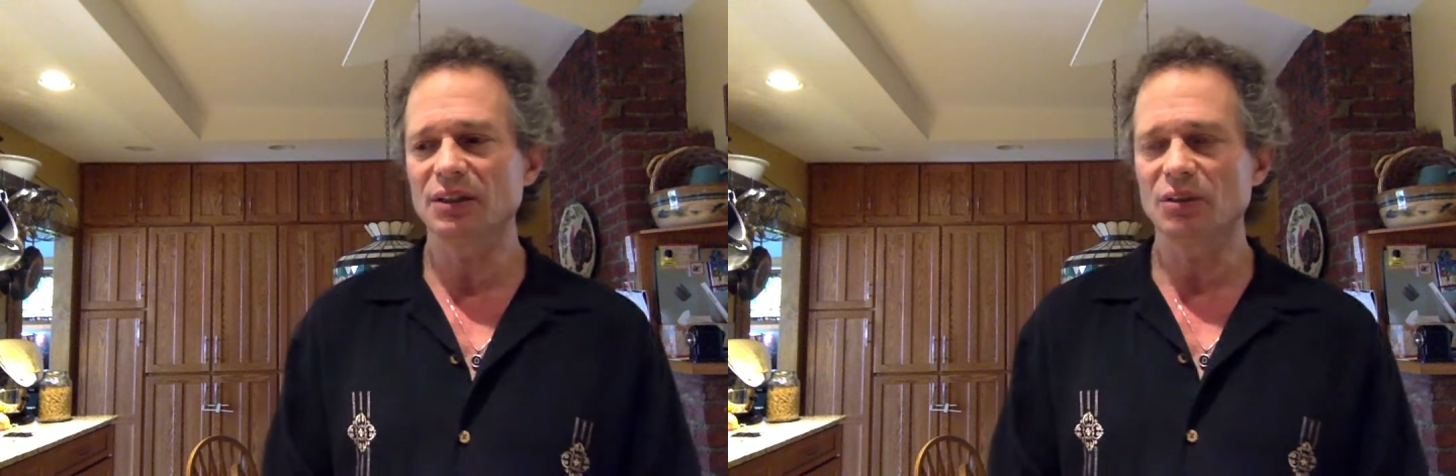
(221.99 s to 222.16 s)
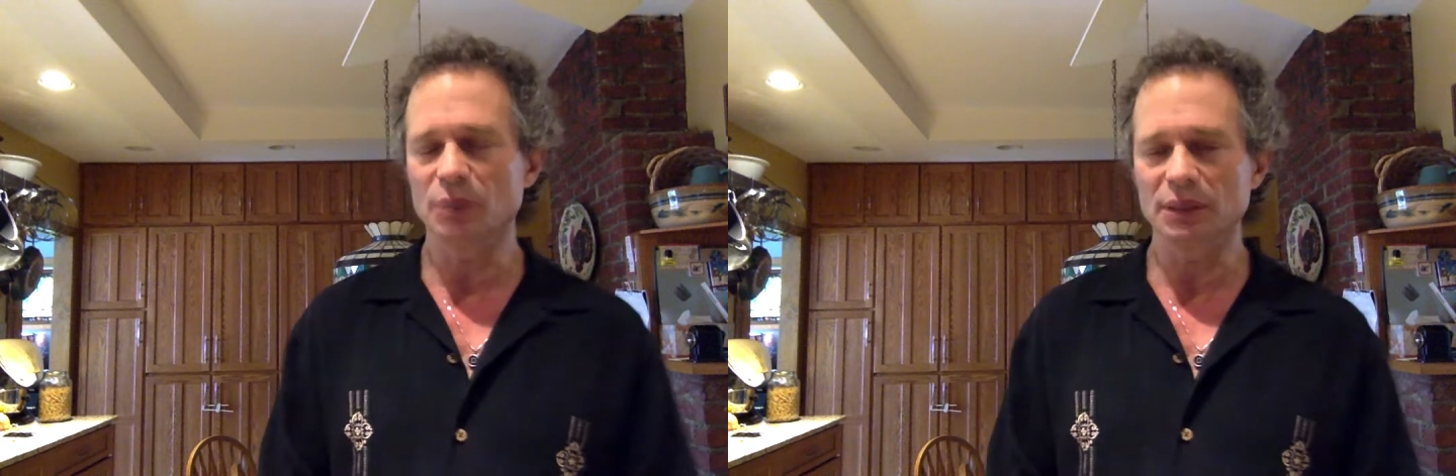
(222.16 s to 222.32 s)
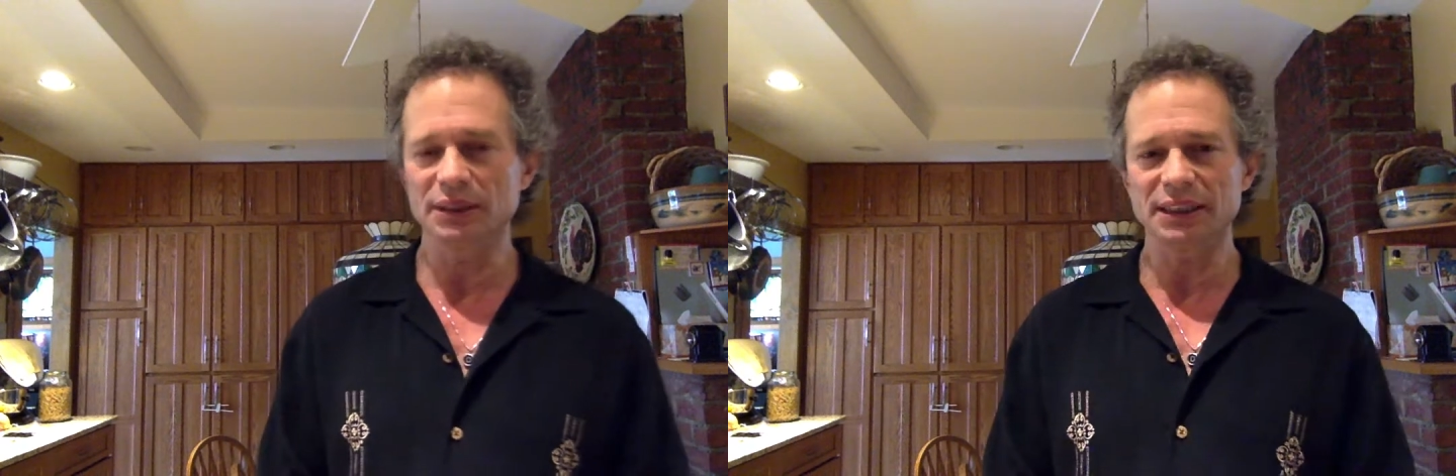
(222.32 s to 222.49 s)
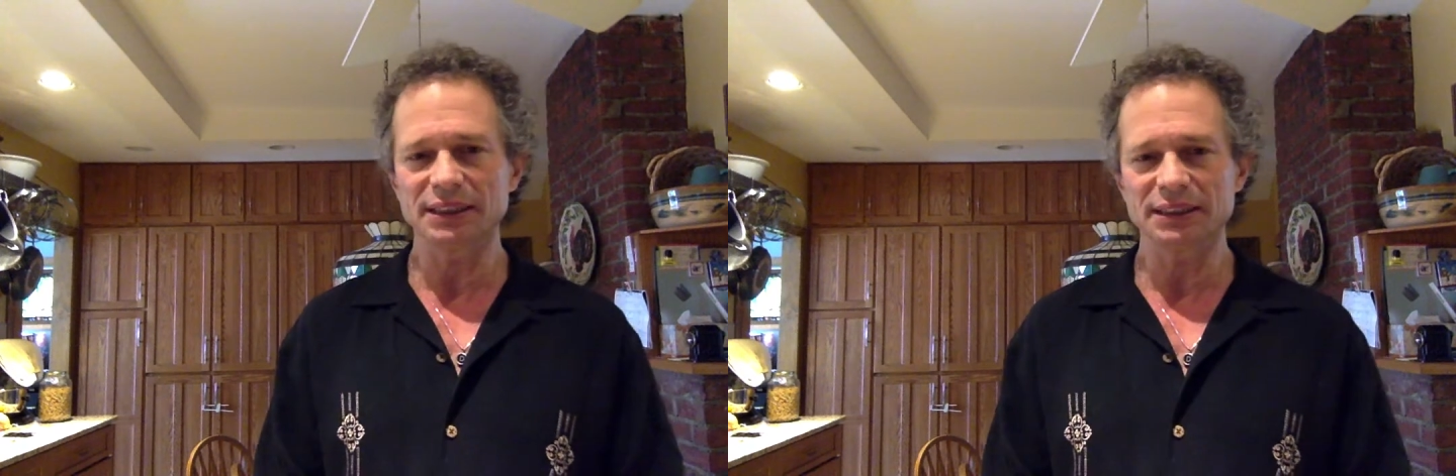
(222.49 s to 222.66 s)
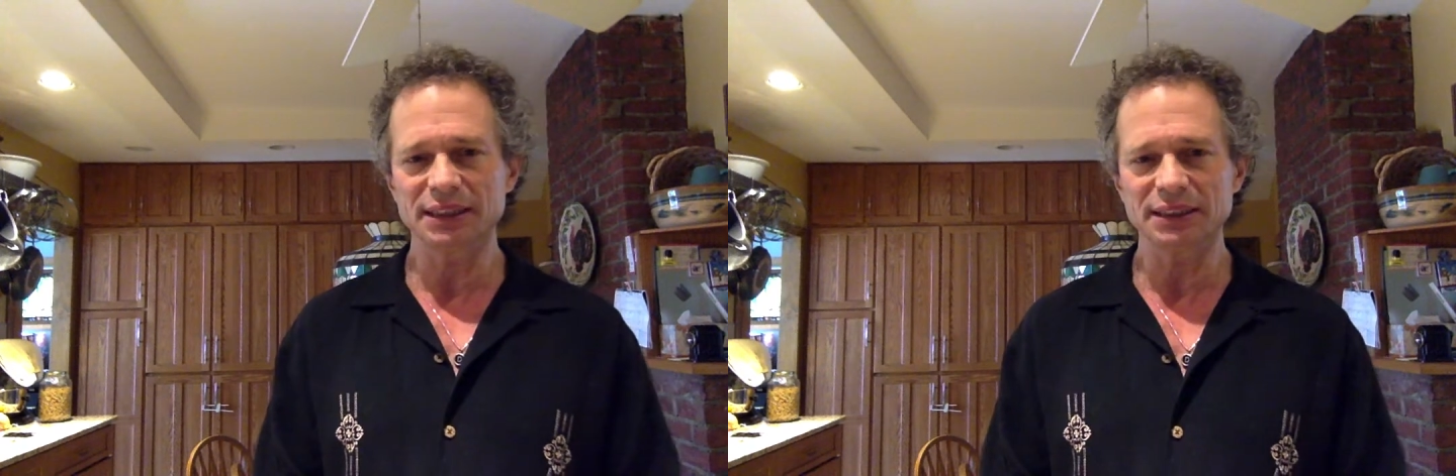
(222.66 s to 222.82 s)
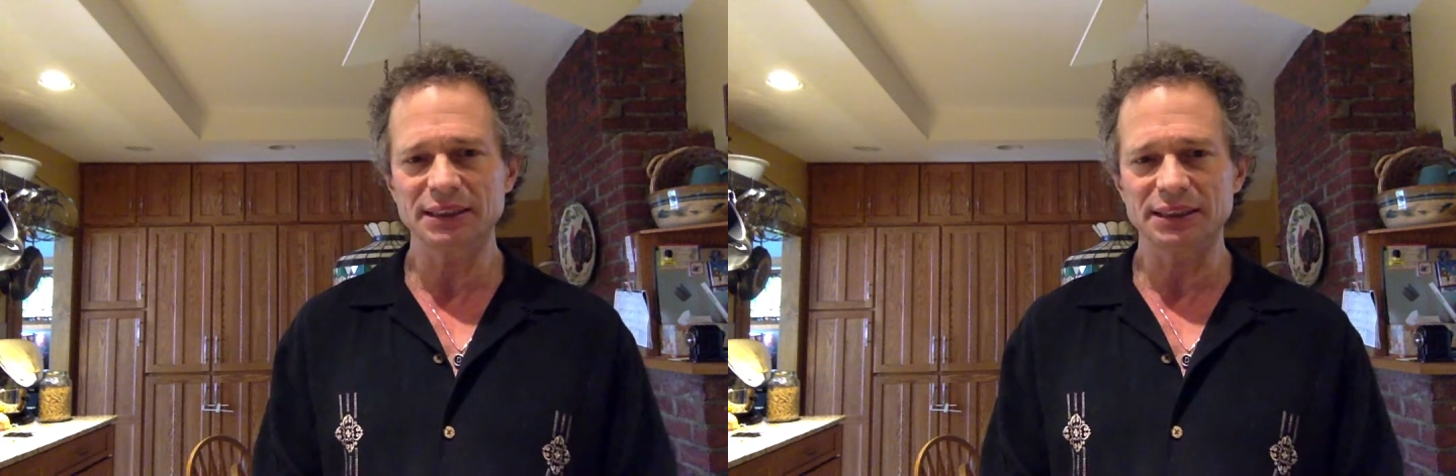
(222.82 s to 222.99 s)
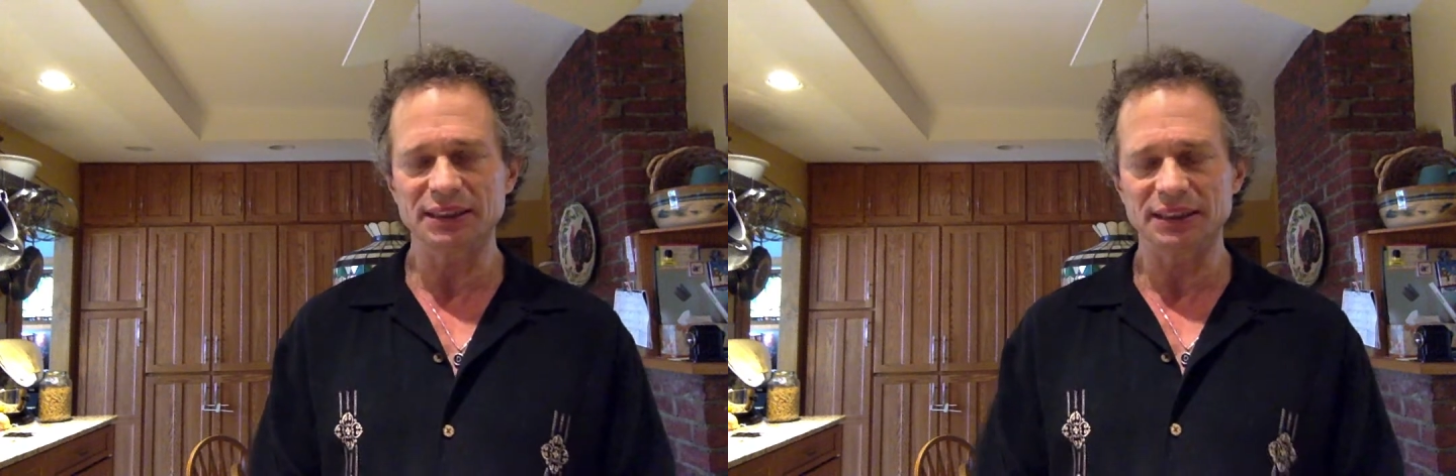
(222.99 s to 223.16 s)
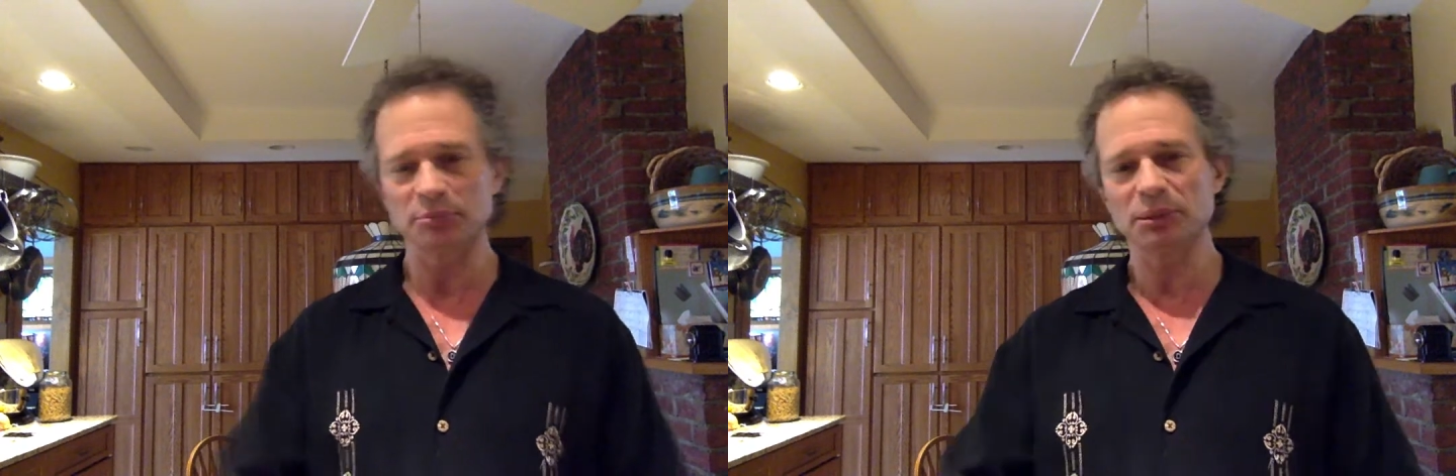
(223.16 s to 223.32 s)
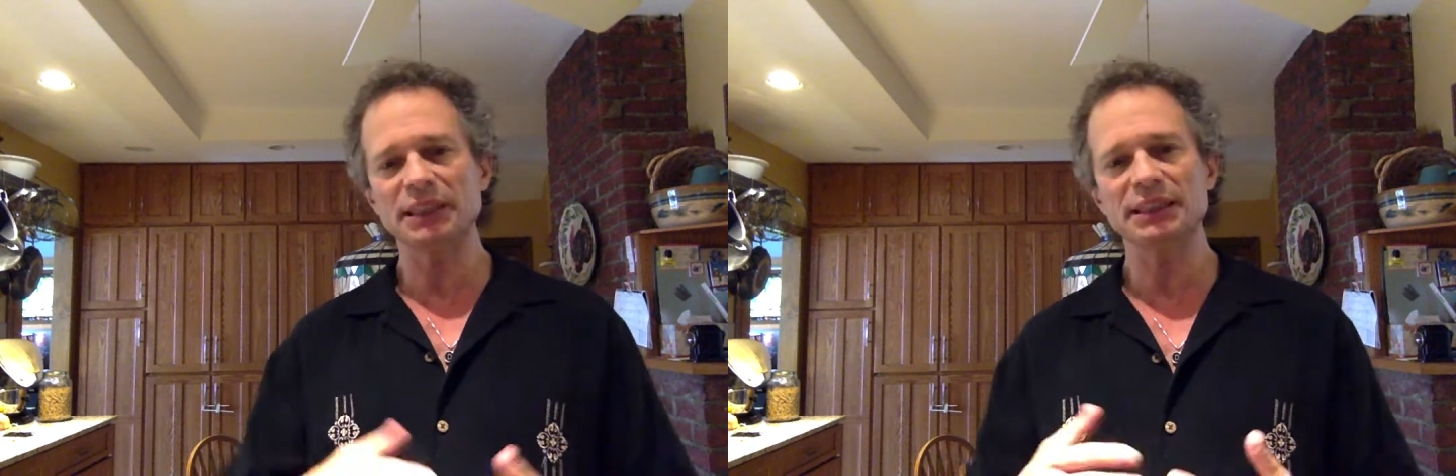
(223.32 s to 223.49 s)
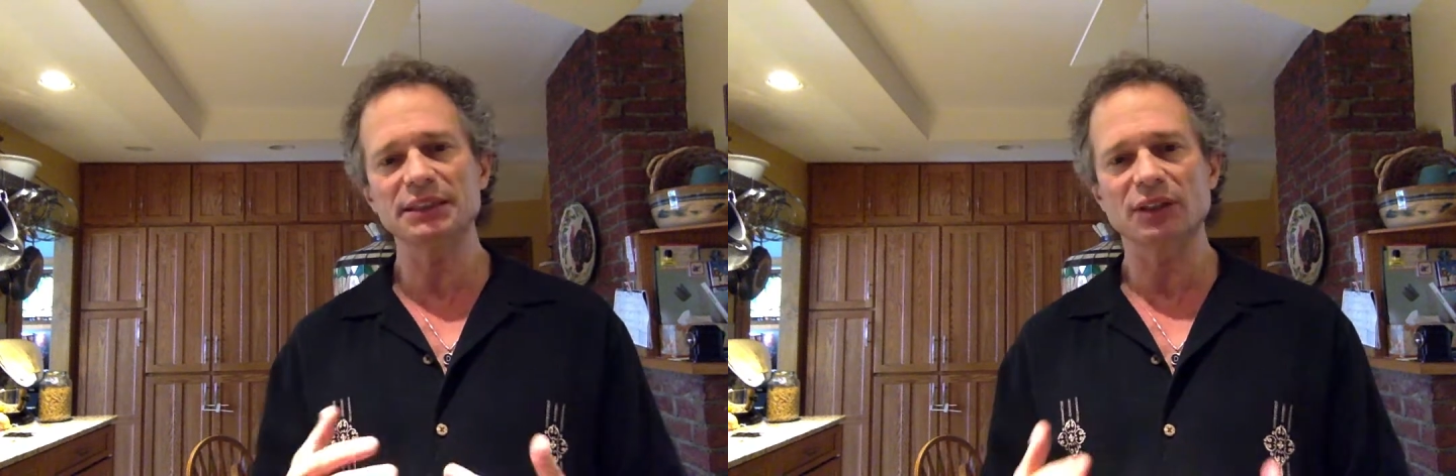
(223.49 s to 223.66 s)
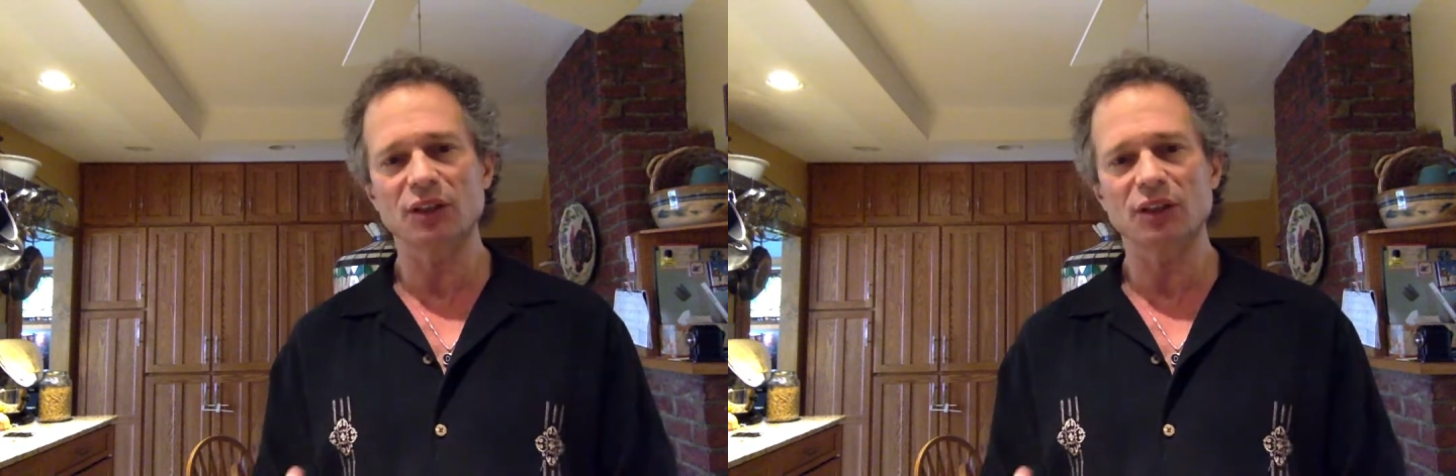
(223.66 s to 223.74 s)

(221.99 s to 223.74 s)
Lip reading: one's existence, it bleeds